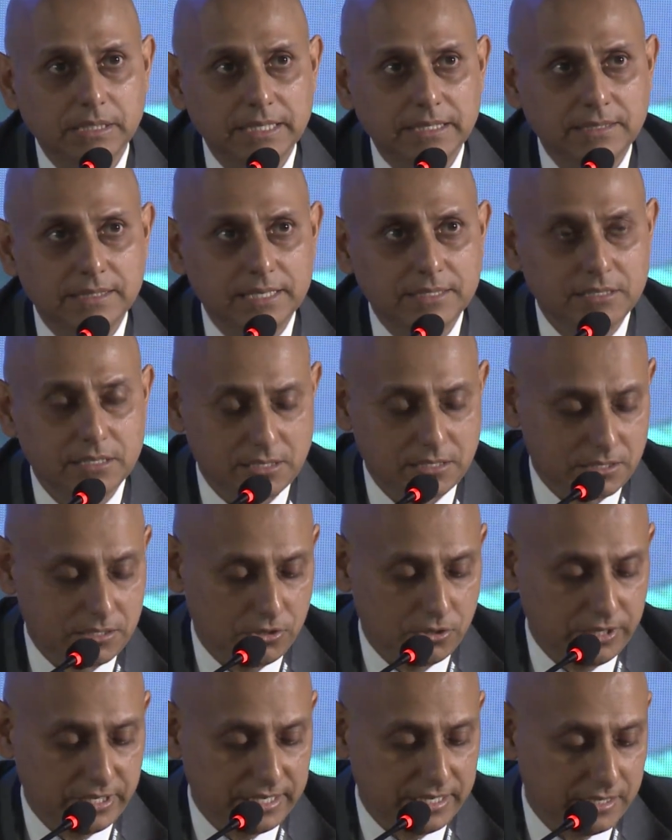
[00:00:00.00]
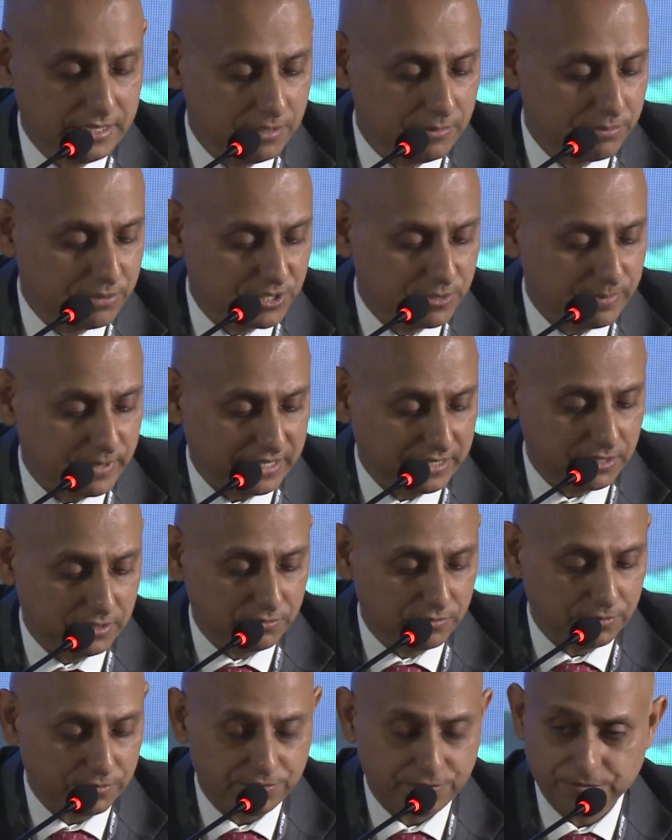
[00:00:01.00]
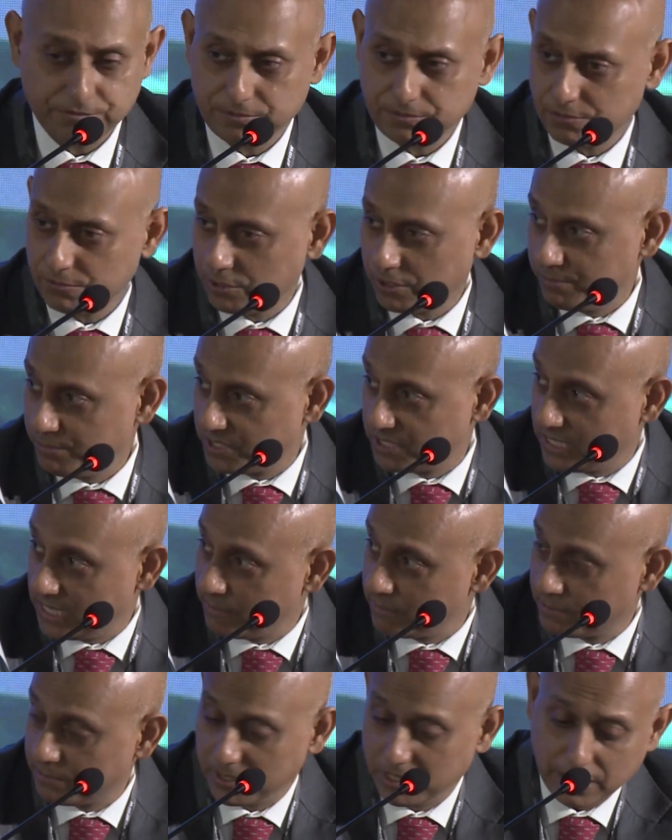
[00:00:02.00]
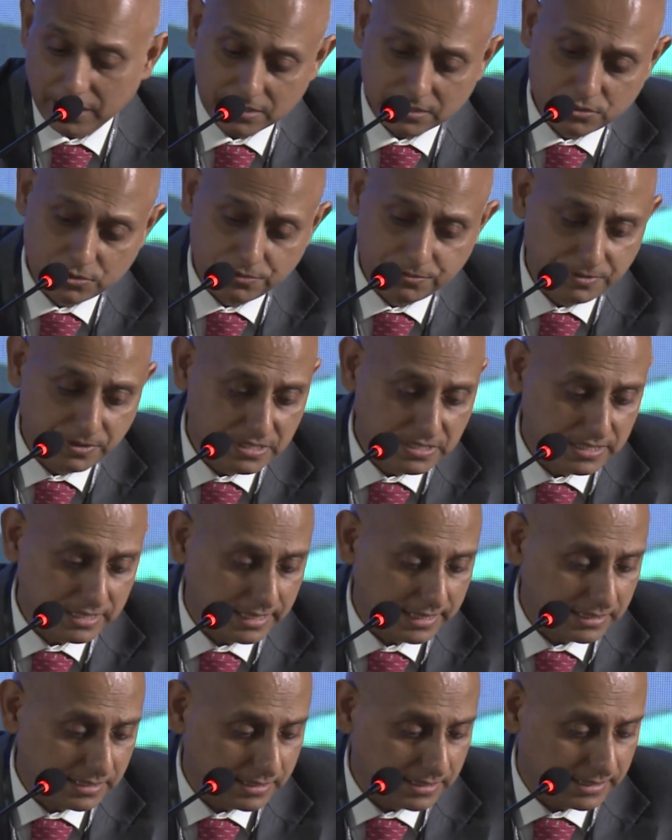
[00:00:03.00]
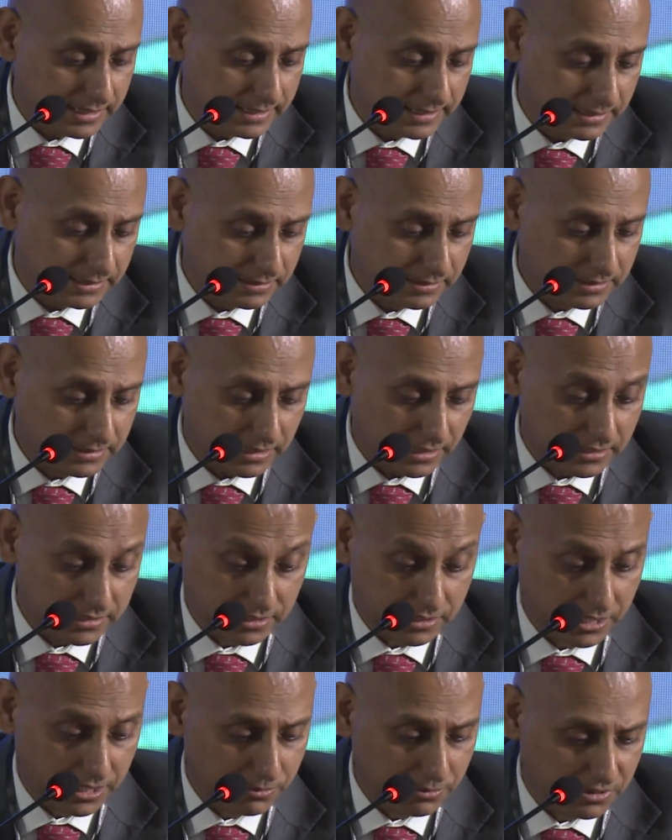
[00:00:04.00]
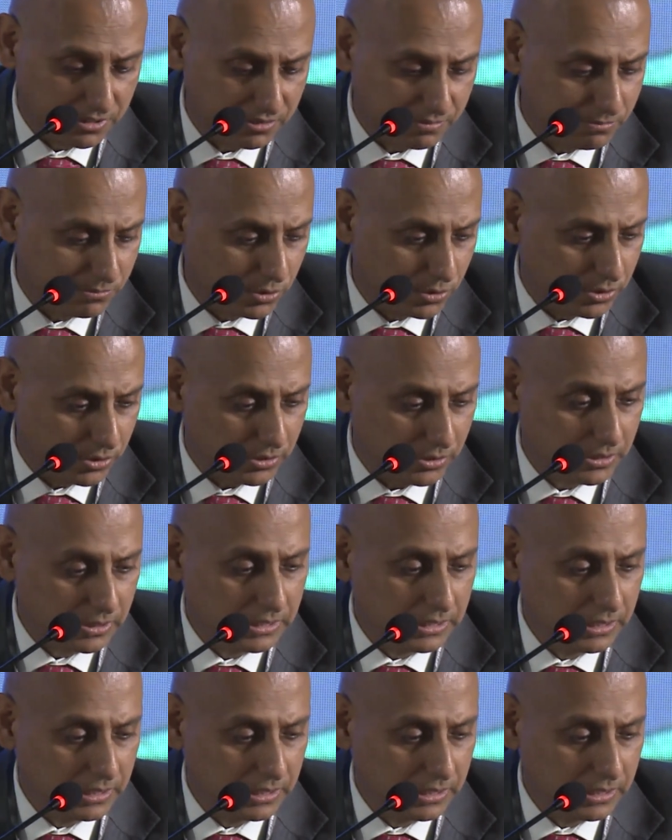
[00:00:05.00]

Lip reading: Let's just look at it in perspective of what Mr. Ahmed Bilal Sufi said, and I can't agree with him more.